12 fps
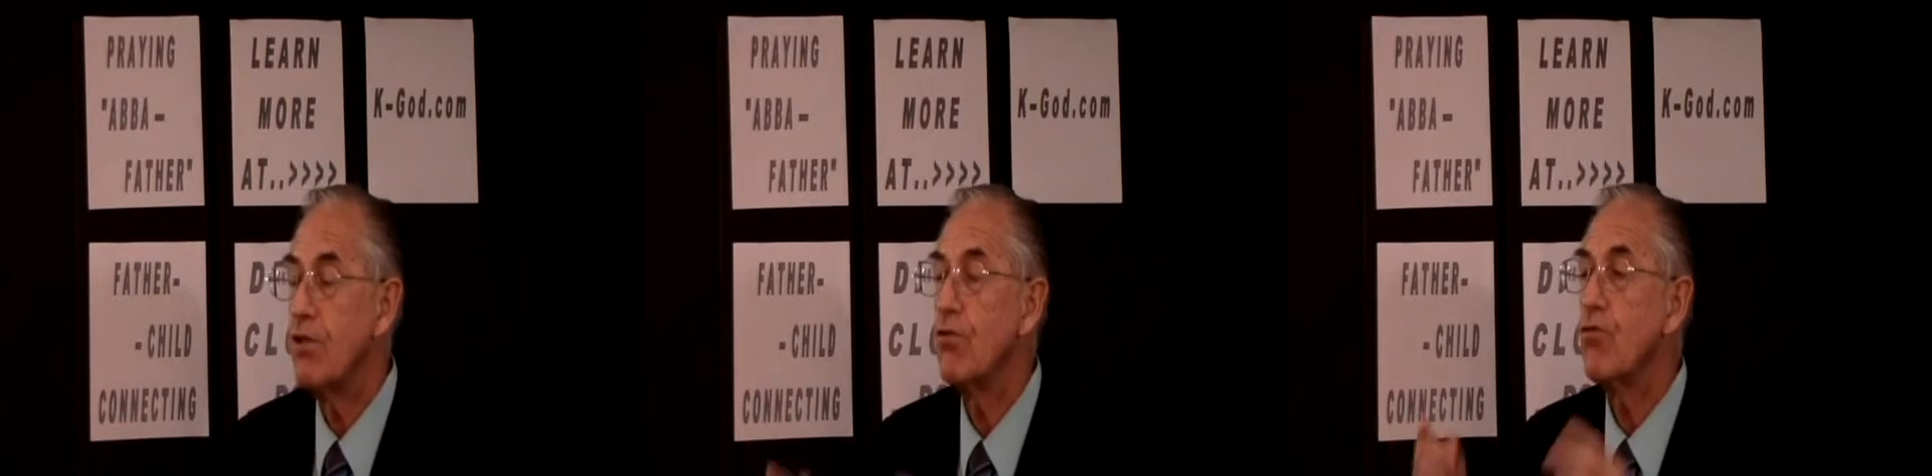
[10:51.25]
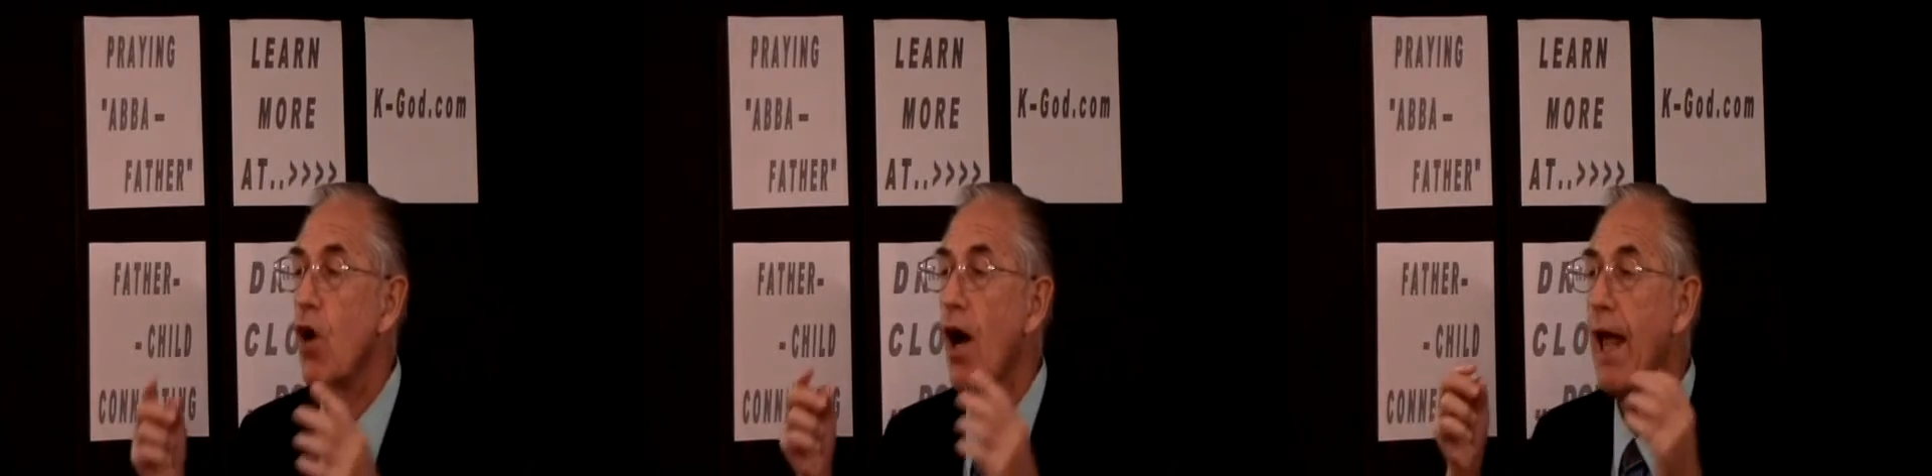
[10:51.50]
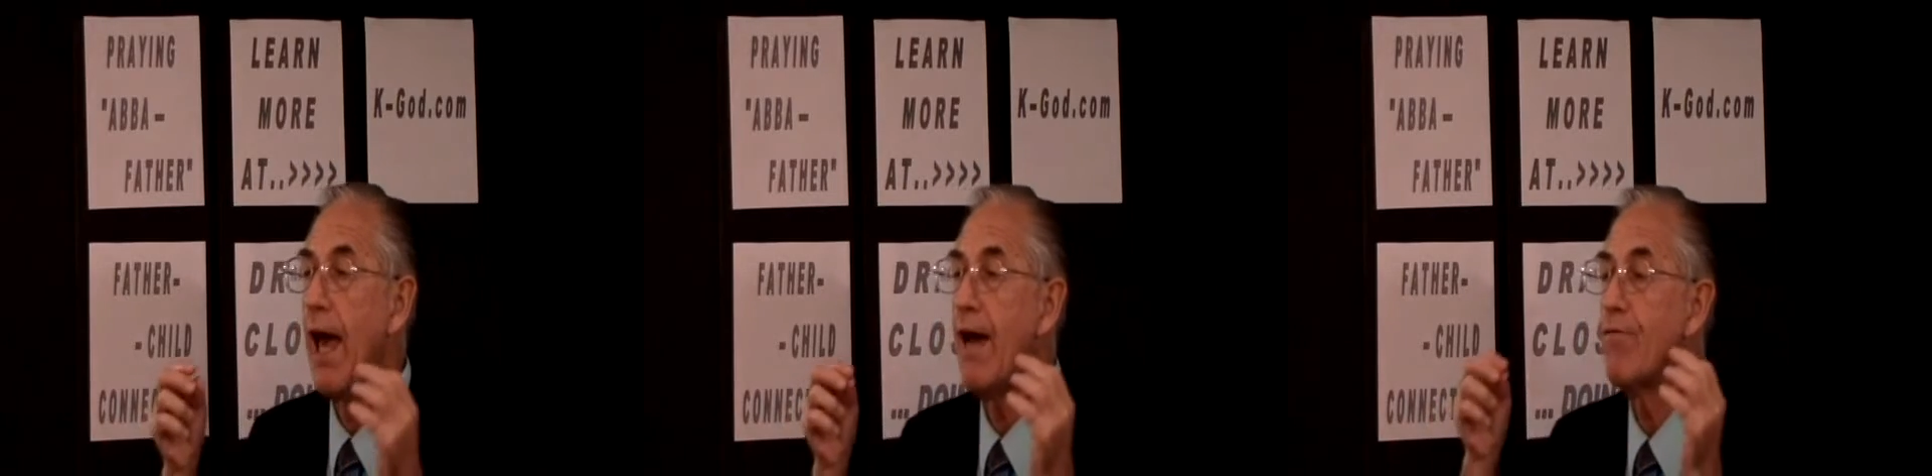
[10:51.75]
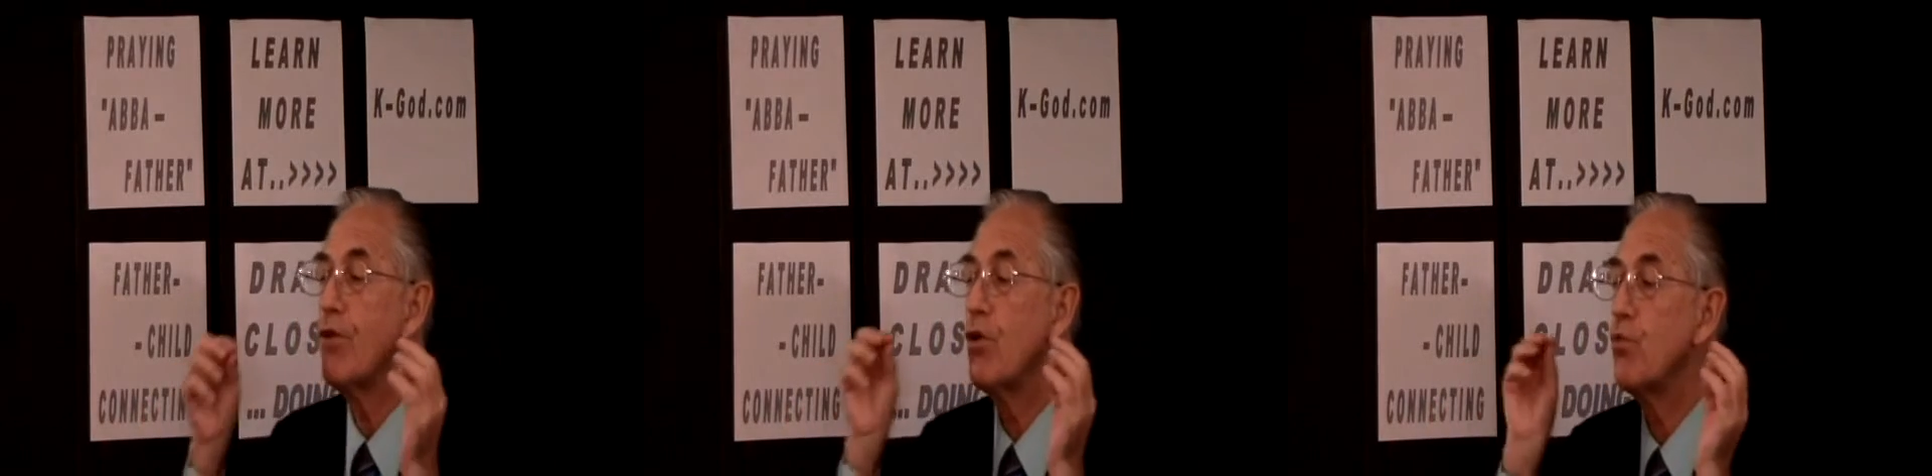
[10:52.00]
You've got to
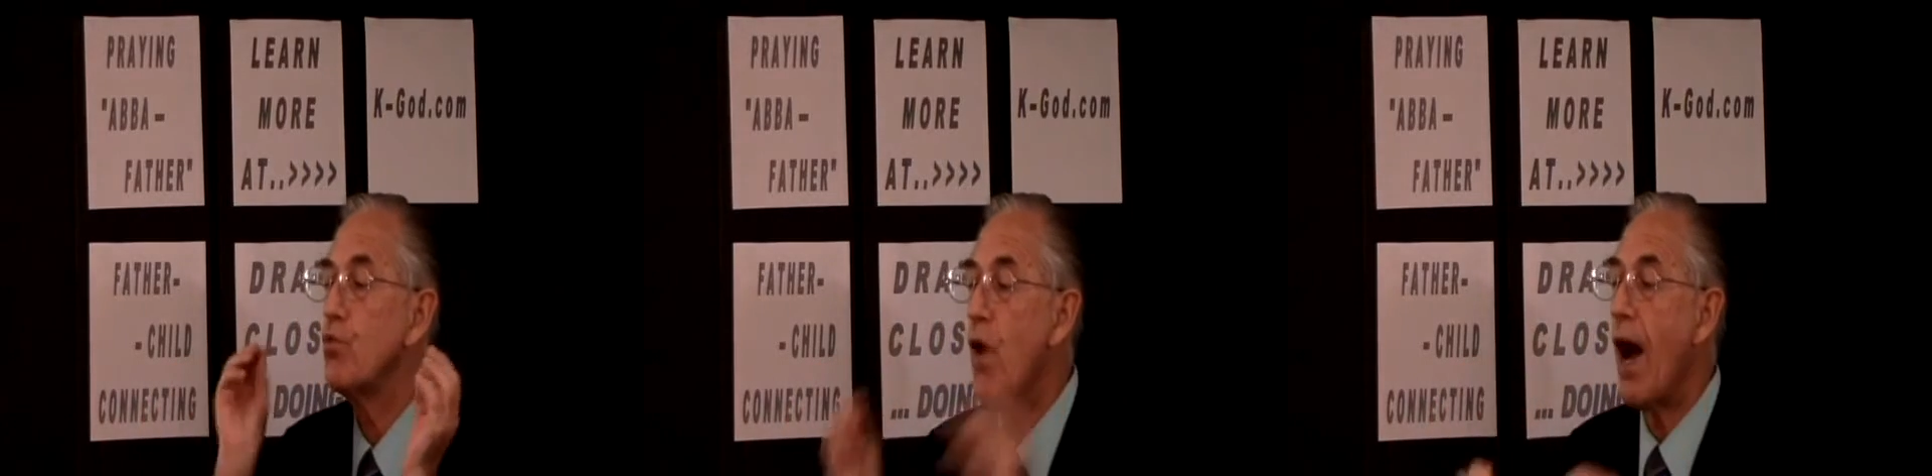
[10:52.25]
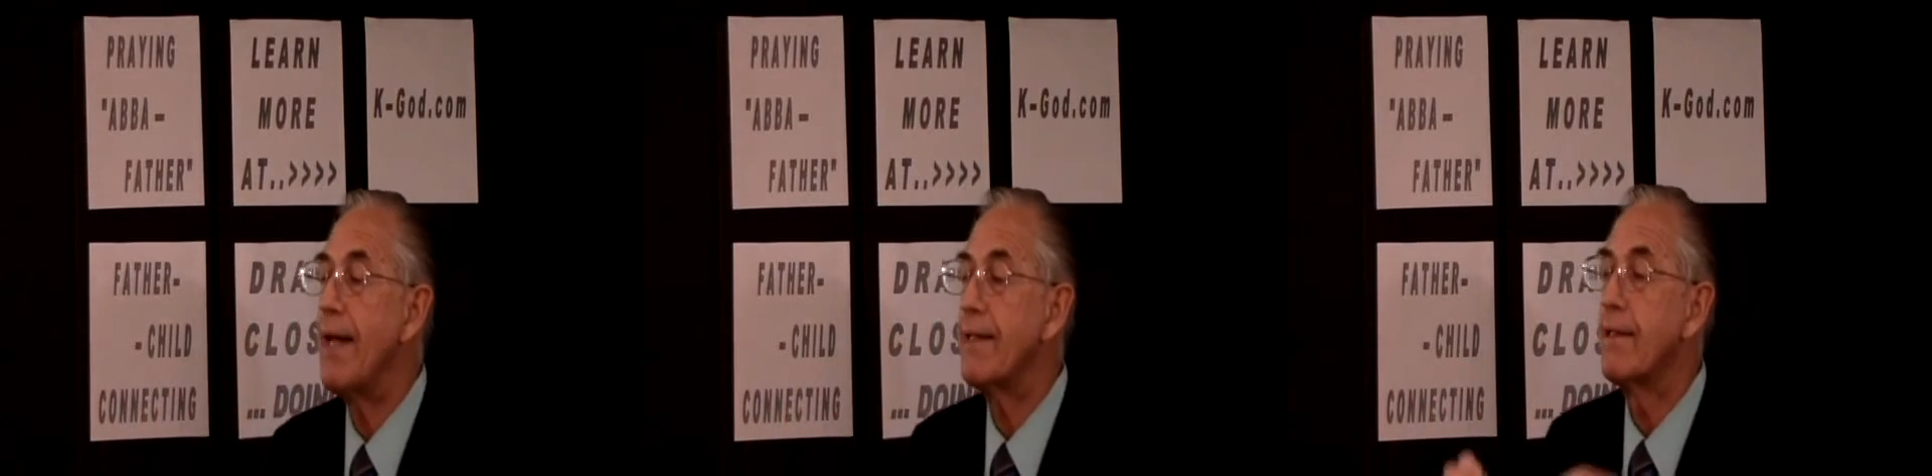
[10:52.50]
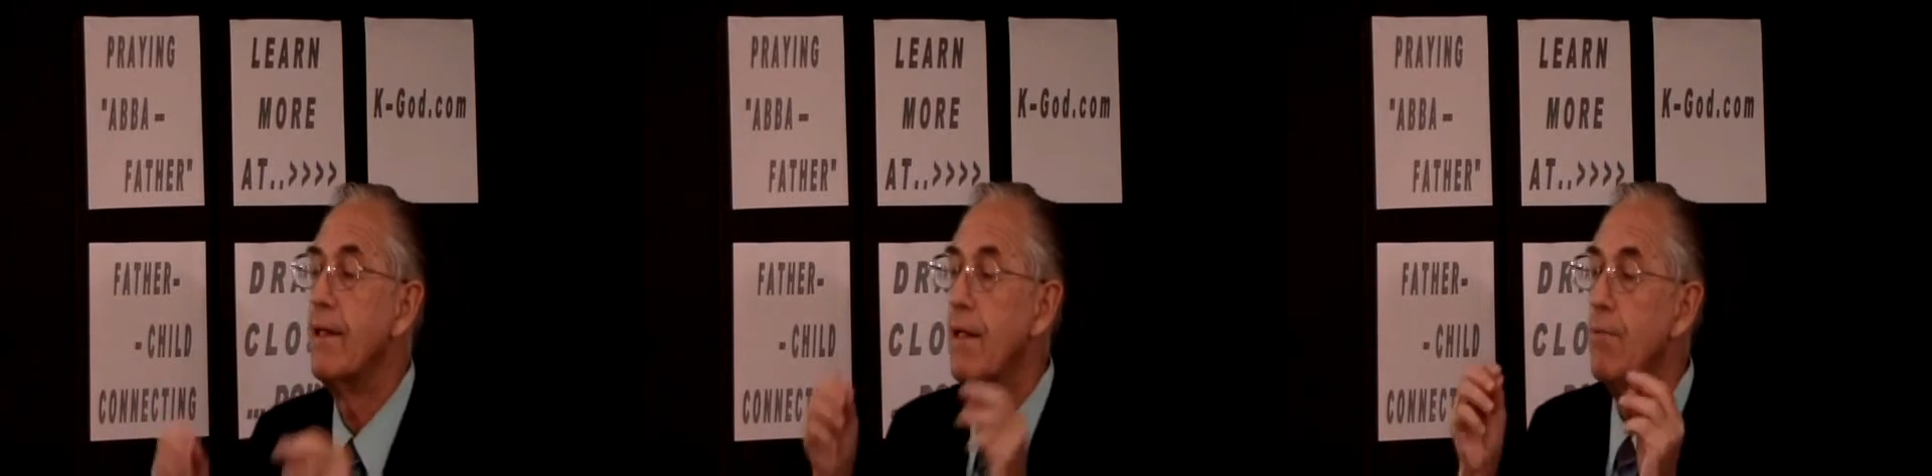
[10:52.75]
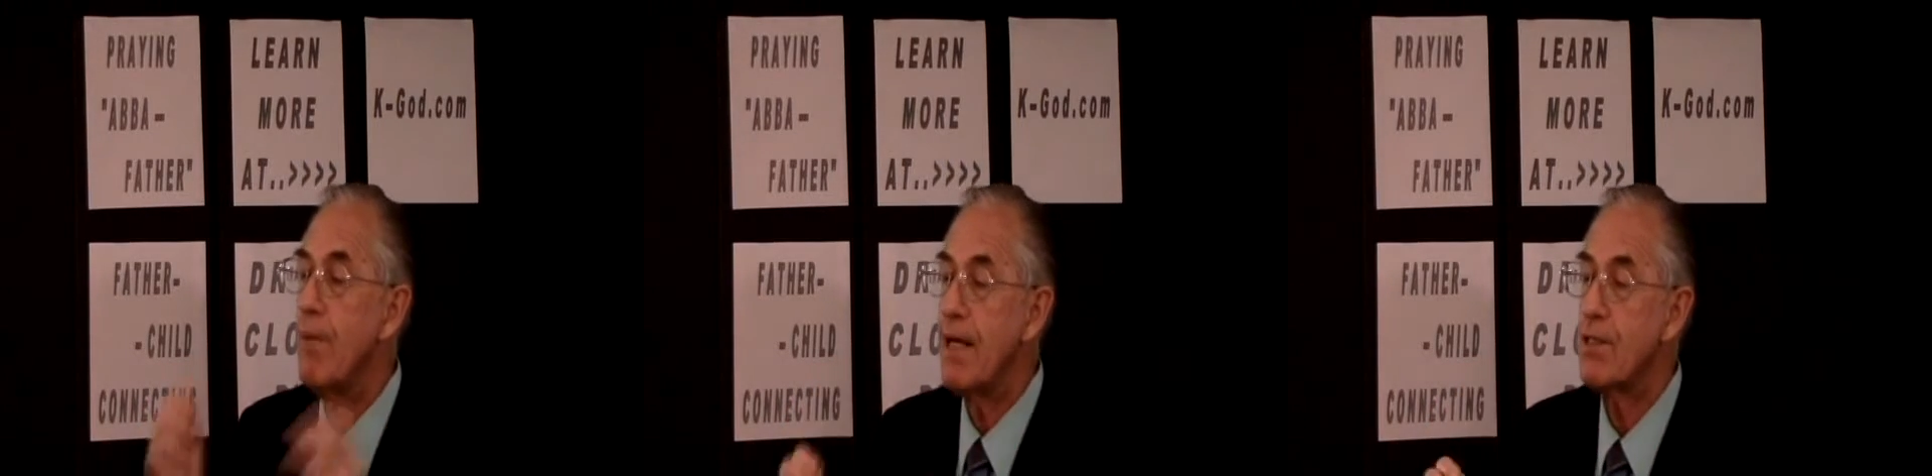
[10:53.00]
have the right
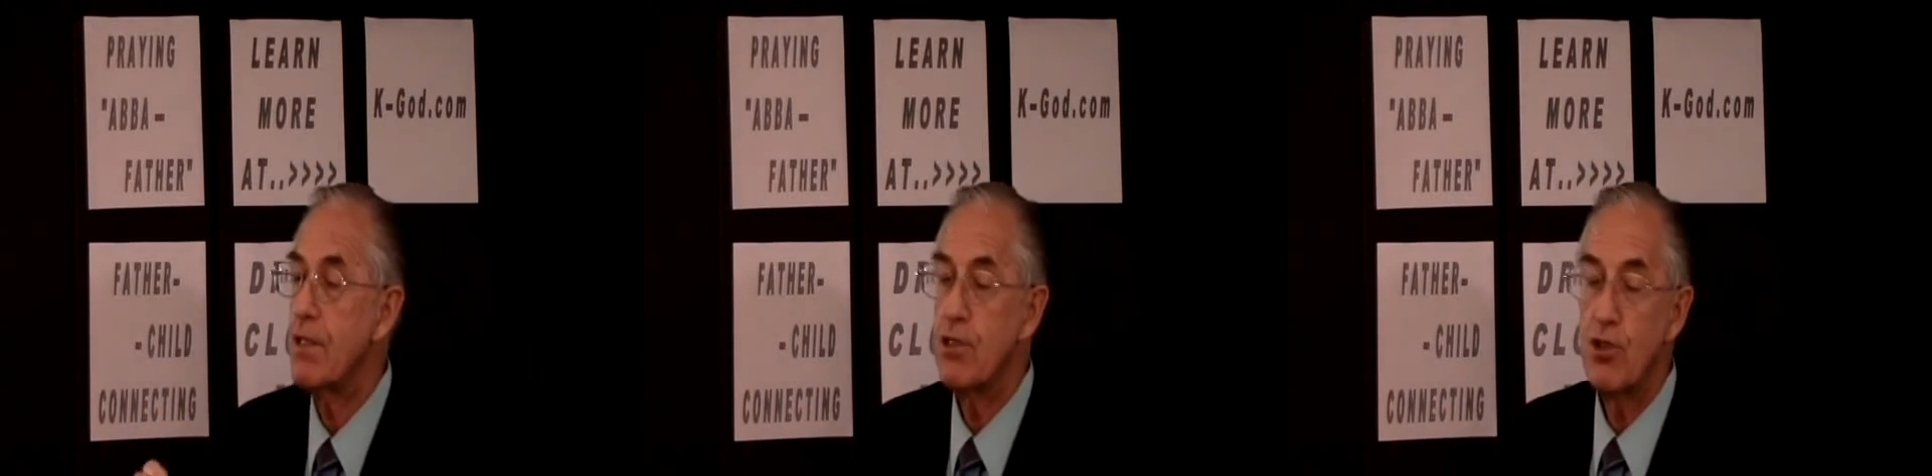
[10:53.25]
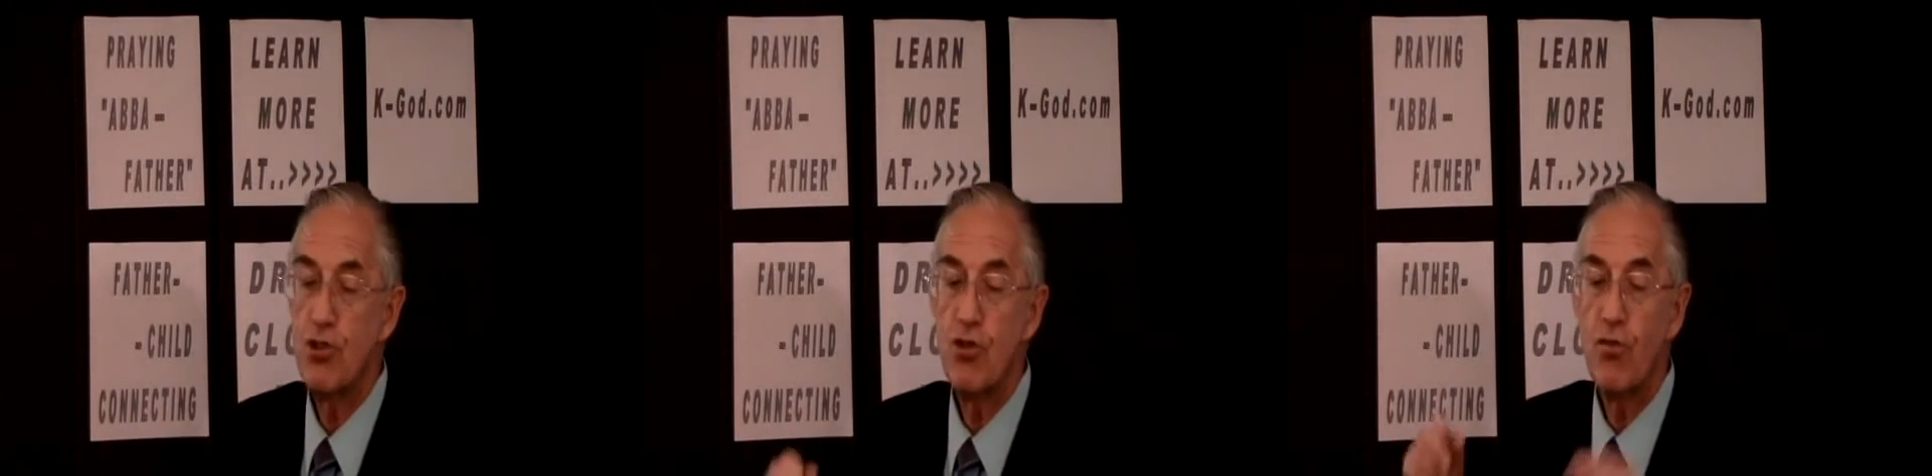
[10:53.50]
messages.